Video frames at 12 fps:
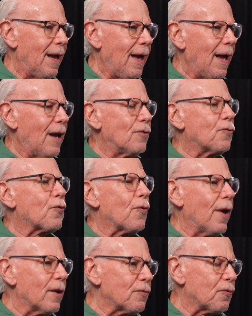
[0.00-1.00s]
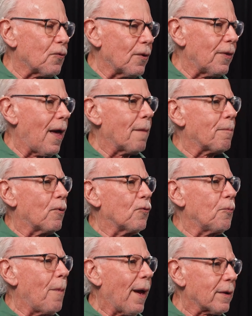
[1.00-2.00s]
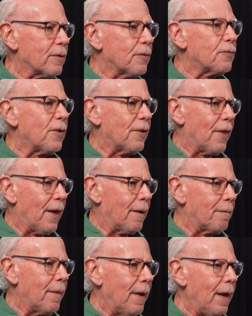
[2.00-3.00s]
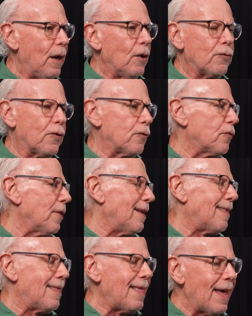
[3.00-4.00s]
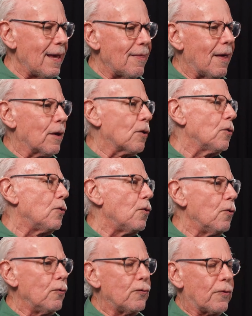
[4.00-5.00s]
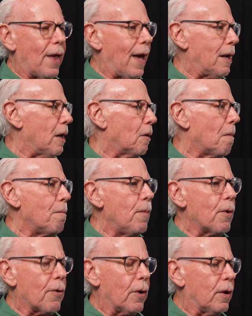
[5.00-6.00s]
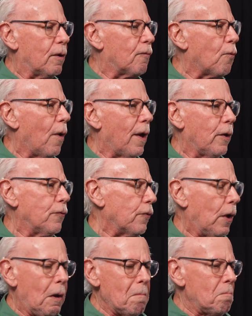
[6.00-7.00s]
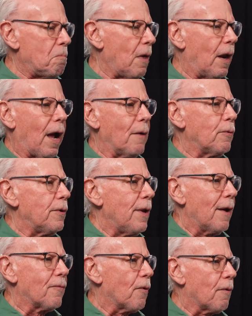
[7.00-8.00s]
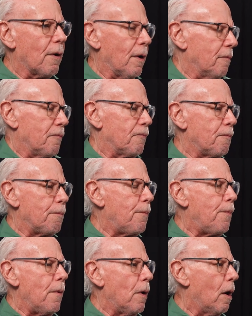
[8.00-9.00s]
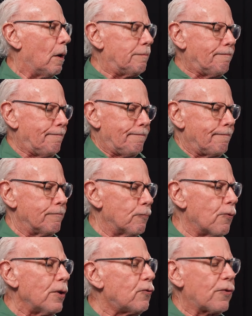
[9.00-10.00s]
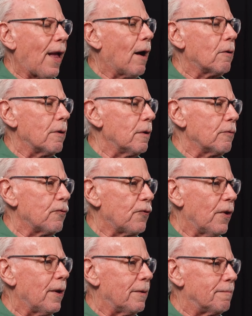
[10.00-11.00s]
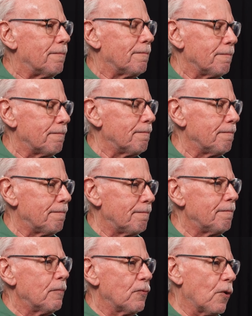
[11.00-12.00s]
and transferring that perspective to them such that they then could use that in a myriad of ways that I would never have reached out and seen. So